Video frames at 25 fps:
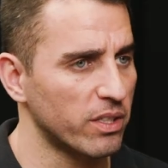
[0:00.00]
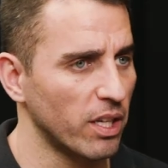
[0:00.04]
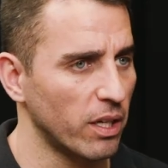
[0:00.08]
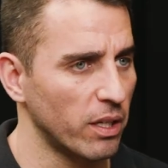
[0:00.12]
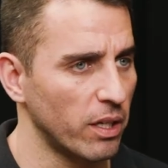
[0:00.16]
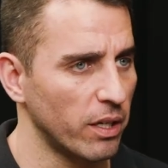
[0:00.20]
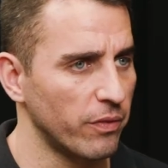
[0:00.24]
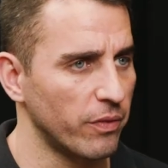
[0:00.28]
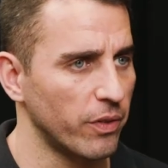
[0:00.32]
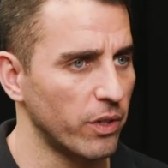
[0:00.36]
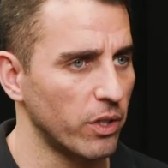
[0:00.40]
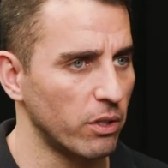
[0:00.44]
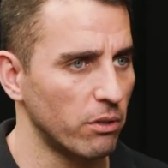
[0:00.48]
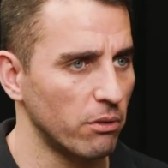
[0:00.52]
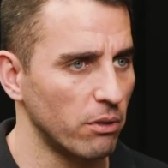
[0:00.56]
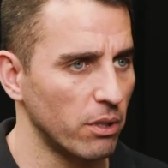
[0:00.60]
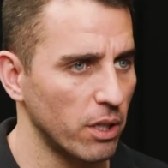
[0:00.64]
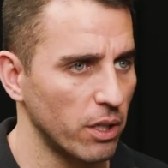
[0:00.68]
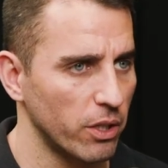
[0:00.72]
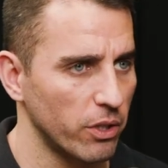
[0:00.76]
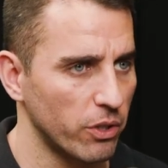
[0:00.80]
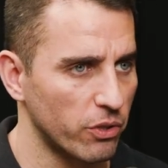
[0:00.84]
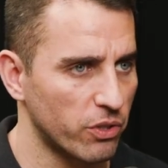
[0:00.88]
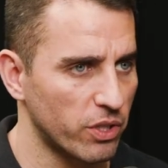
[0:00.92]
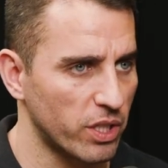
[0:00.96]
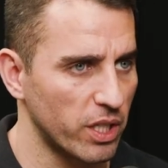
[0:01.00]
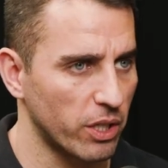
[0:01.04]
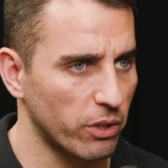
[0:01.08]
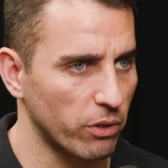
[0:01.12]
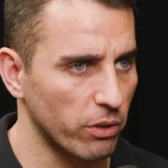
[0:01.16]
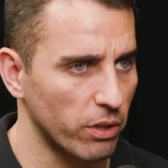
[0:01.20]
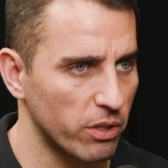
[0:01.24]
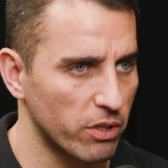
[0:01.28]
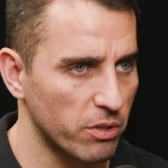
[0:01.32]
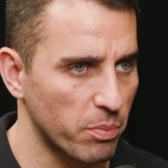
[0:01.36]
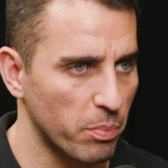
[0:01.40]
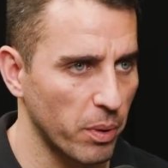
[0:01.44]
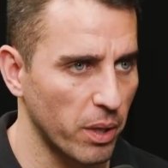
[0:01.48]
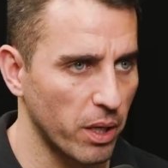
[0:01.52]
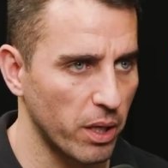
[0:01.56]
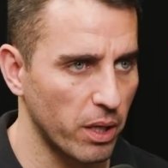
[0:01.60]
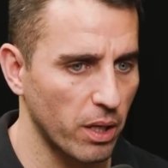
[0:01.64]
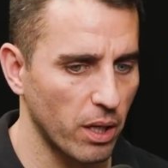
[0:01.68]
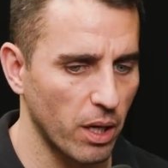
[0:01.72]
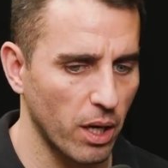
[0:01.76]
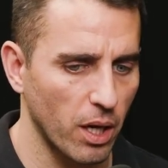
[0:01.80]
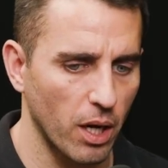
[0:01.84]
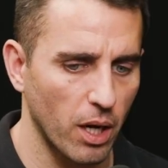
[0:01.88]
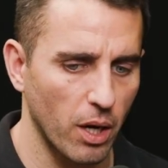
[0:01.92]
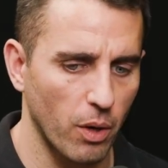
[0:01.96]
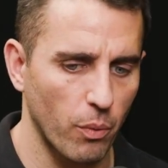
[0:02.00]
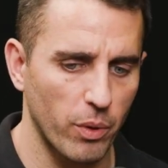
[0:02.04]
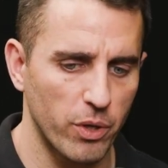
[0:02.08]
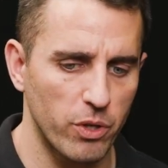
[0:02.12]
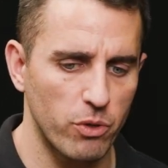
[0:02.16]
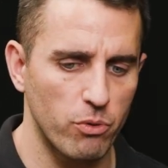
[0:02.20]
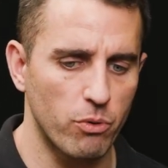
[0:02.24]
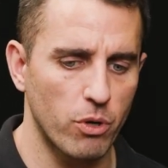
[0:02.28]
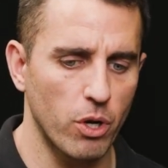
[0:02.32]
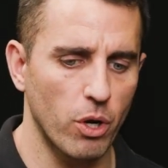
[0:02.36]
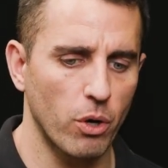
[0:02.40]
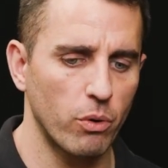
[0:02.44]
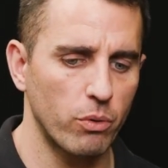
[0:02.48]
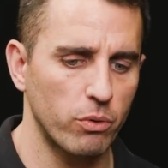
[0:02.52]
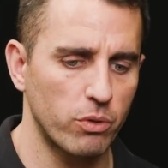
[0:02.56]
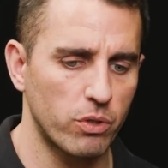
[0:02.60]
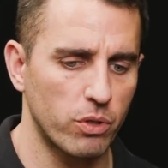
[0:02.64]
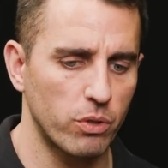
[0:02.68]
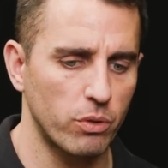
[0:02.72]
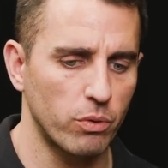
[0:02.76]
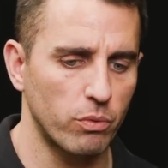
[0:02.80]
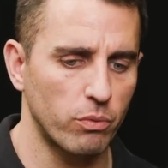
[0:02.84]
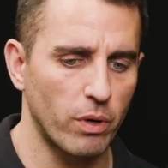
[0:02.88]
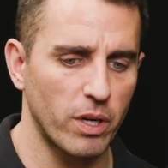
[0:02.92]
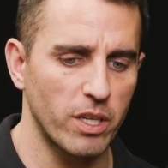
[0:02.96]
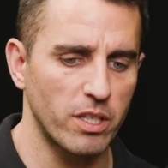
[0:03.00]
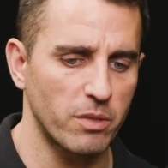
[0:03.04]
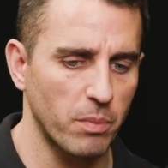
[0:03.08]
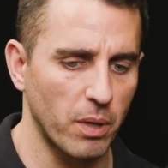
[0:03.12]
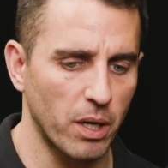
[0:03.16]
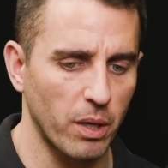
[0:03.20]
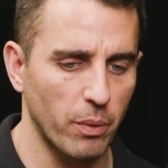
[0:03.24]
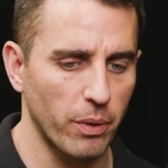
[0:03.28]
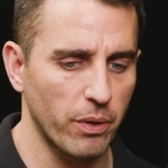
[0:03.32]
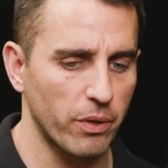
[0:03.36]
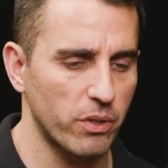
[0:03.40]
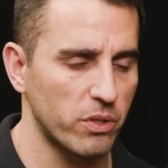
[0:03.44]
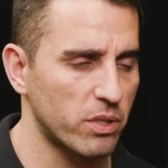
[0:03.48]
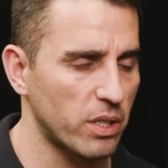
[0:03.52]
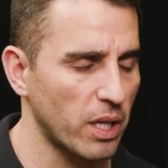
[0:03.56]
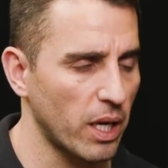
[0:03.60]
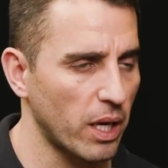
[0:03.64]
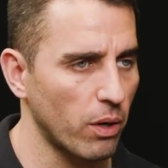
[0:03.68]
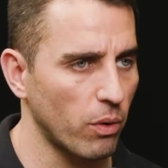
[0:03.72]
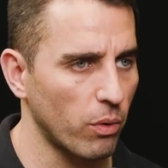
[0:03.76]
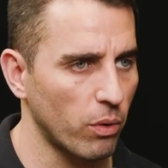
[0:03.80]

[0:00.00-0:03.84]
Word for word: to tell any of your uh, your secrets, but uh, when you go to raise money, whether it's debt